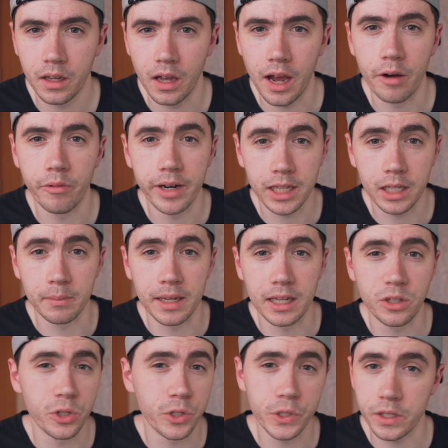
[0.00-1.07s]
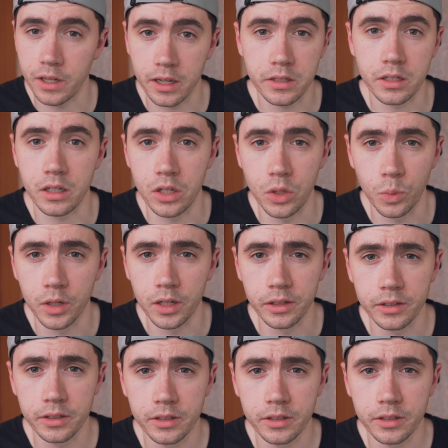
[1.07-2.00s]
I recommend just starting Uworld.